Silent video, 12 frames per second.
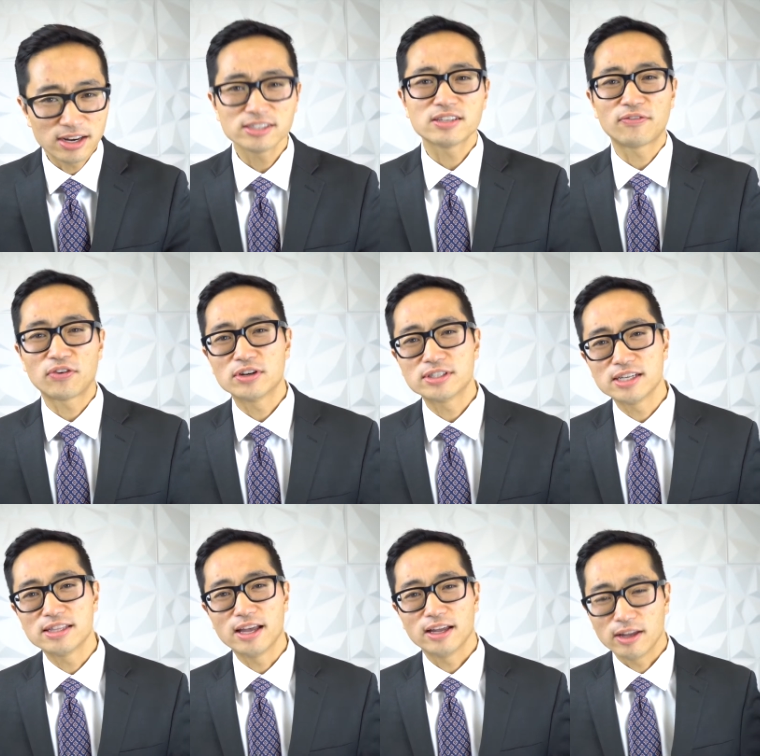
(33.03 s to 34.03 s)
here's the first
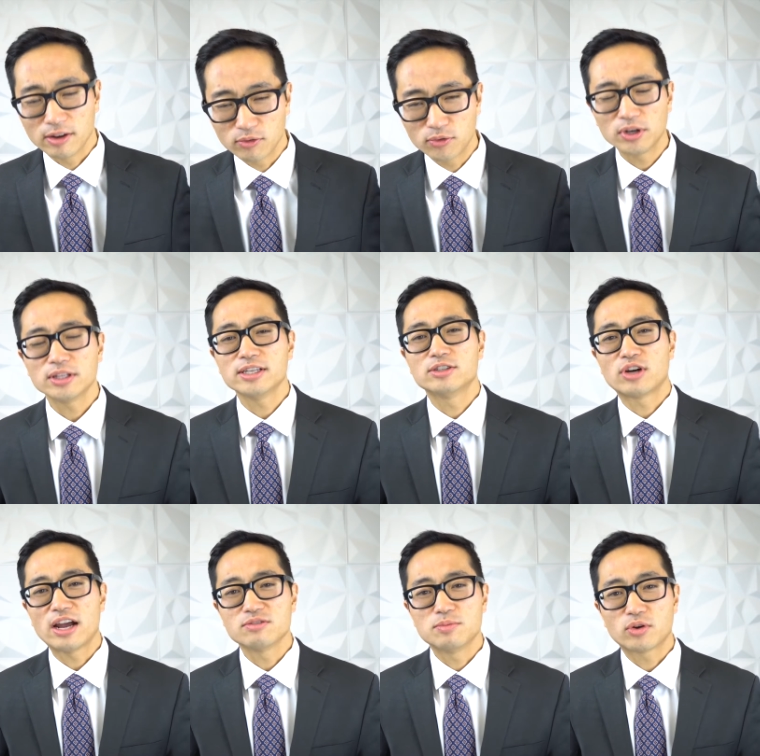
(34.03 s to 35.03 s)
thing that really
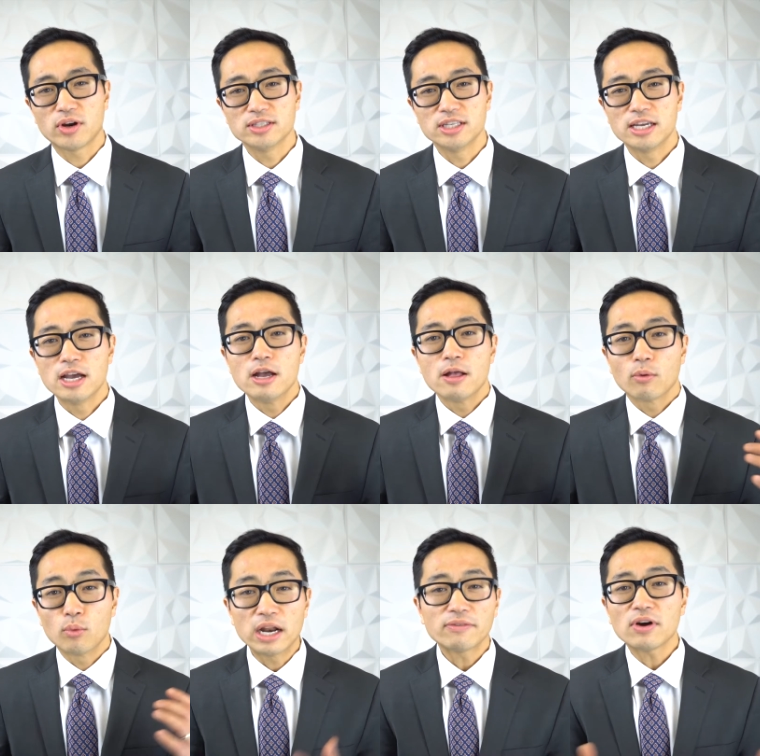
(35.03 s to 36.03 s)
drives me crazy.
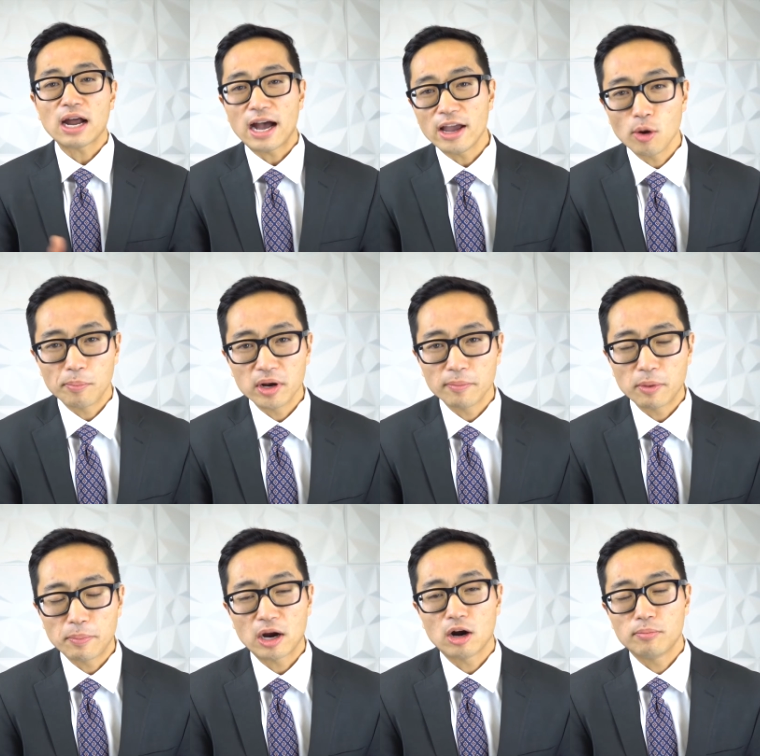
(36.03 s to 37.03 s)
Whenever I open up a
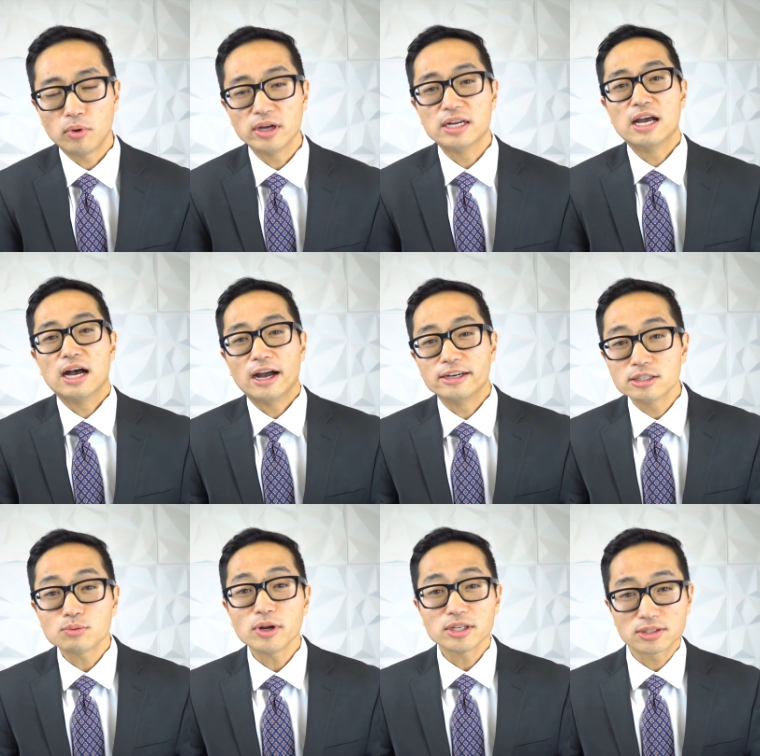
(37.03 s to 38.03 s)
PowerPoint, I
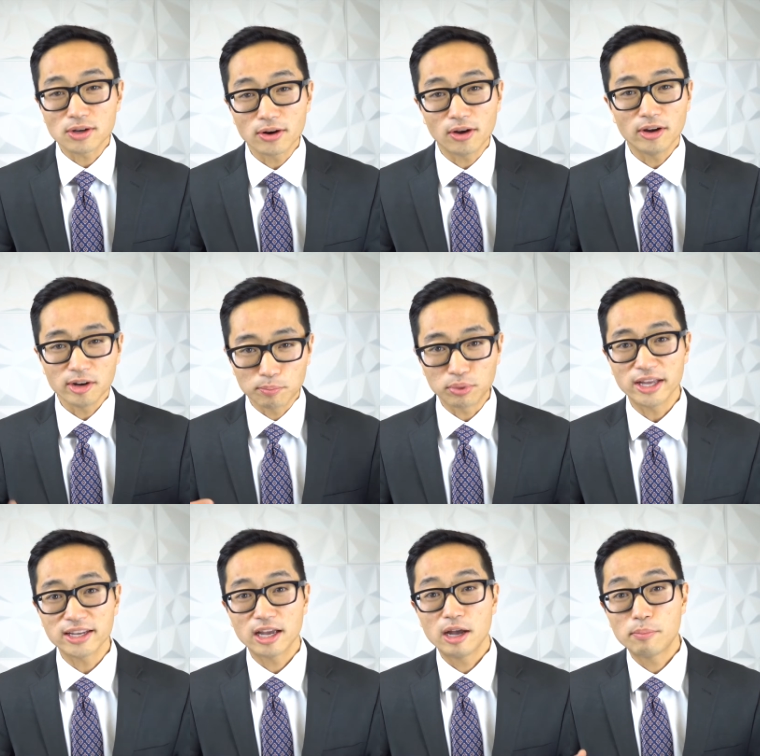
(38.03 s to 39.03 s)
just wanna start on a
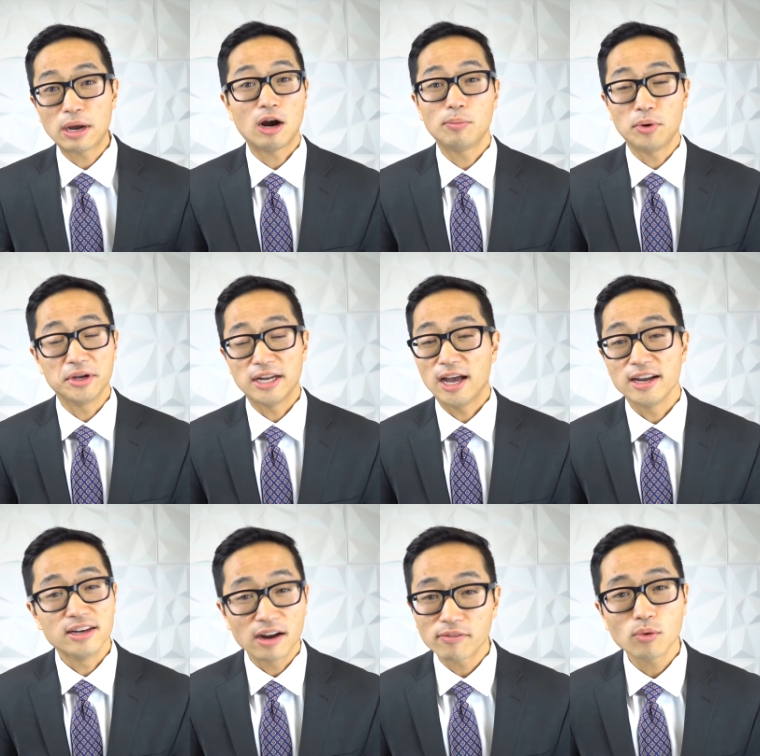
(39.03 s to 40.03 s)
blank PowerPoint. I
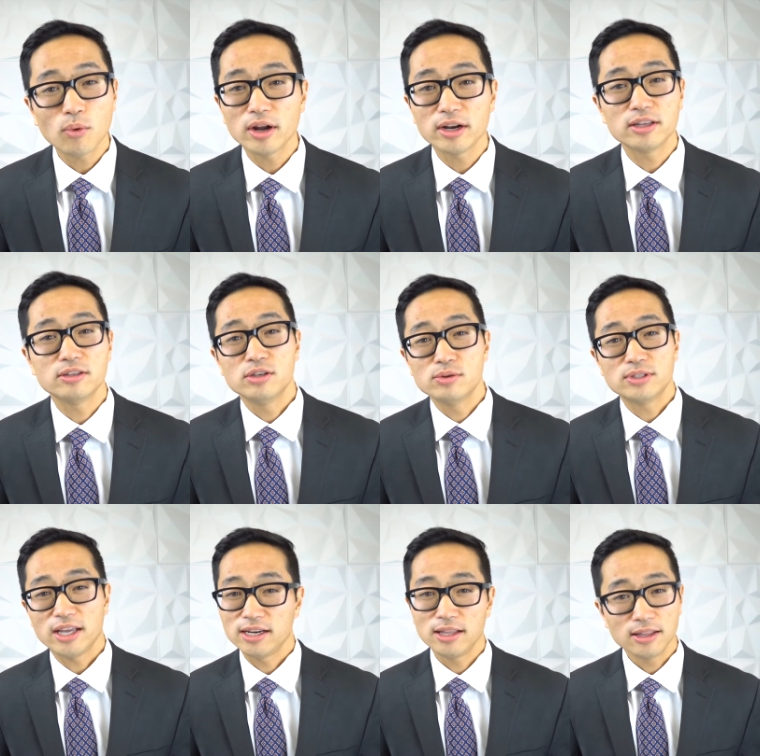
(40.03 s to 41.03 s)
never want to use
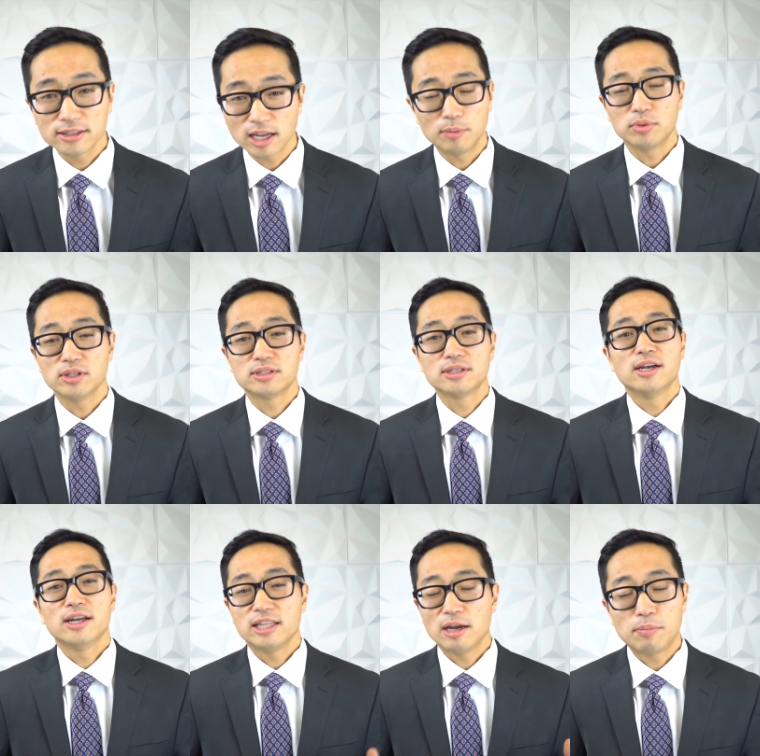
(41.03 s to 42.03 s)
any of the templates
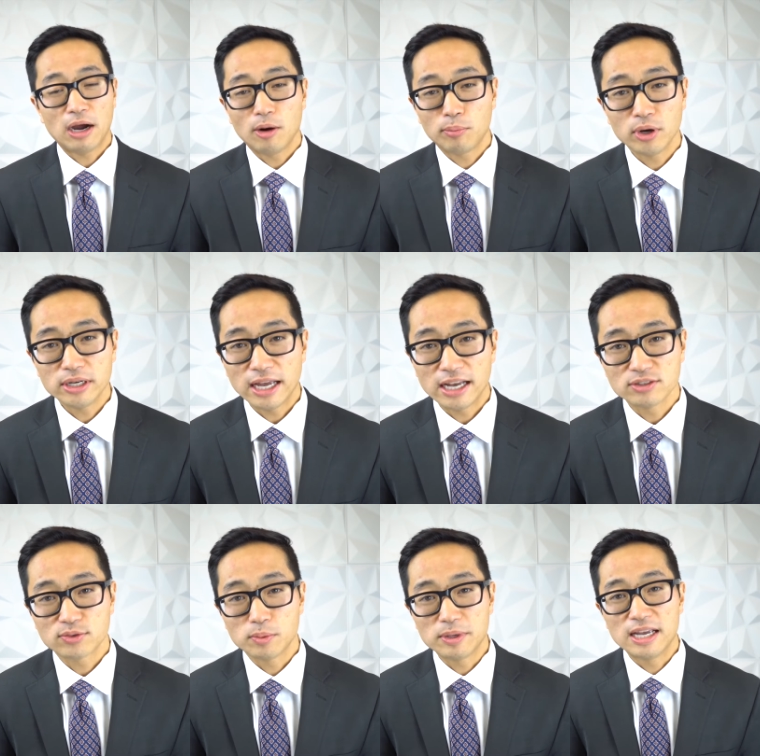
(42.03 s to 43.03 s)
that PowerPoint has
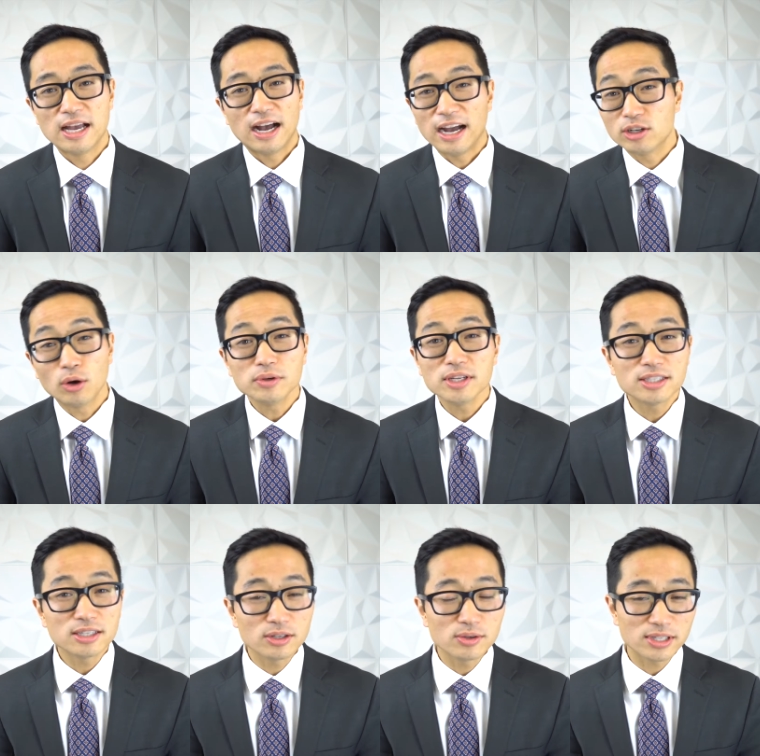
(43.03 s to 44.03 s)
for me. I don't need
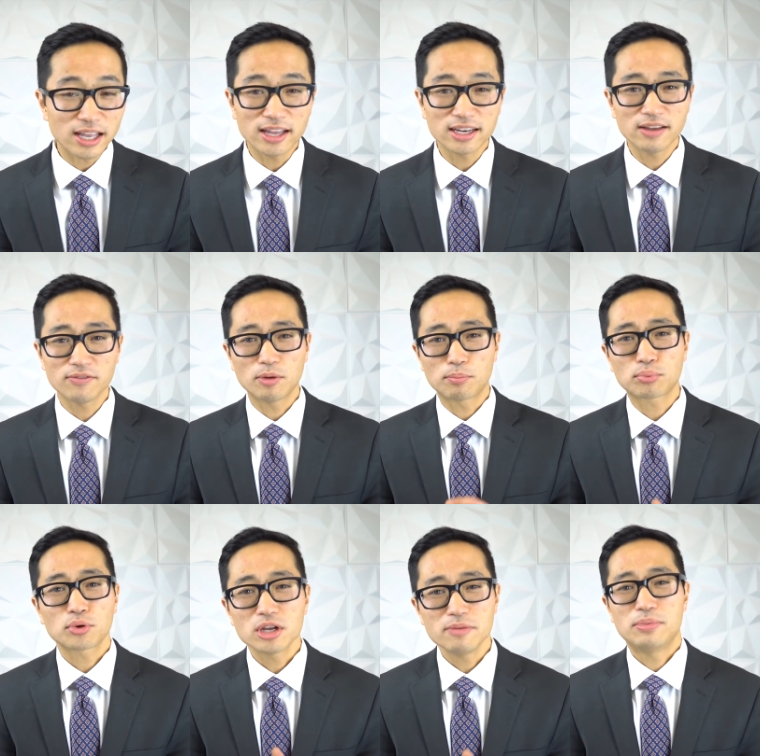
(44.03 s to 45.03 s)
to use any of the
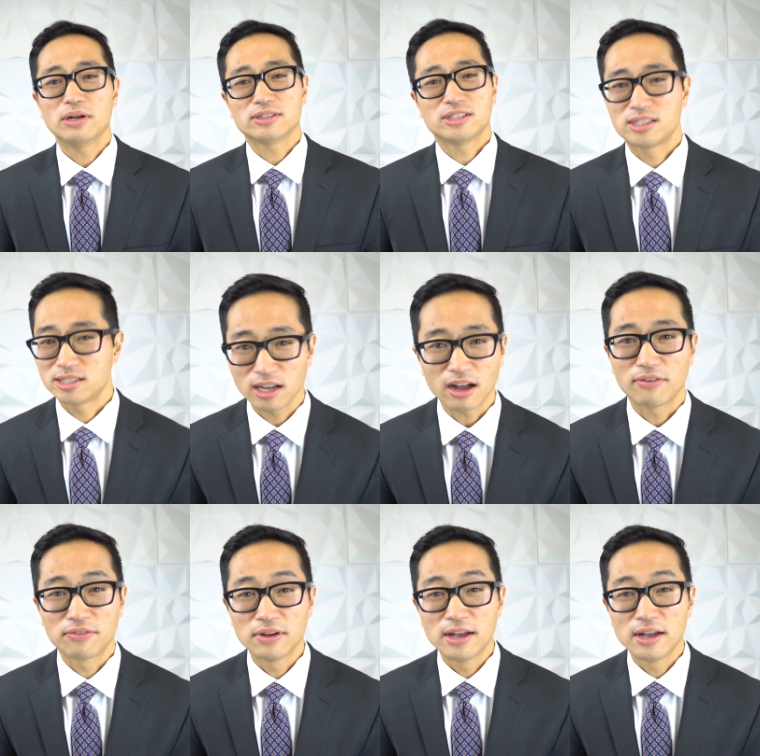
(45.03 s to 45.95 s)
pre-built stuff